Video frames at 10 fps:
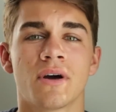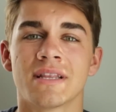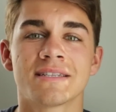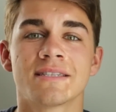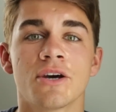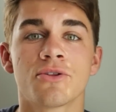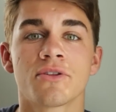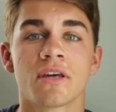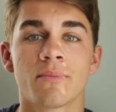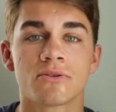And that's the other
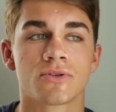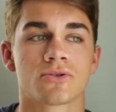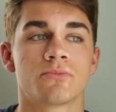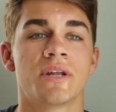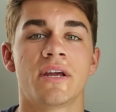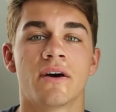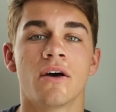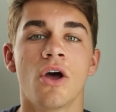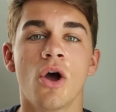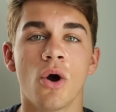thing about social media.
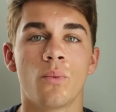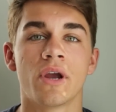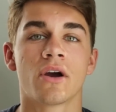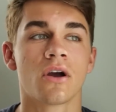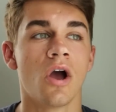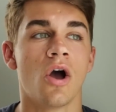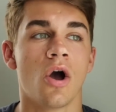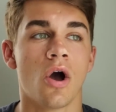We are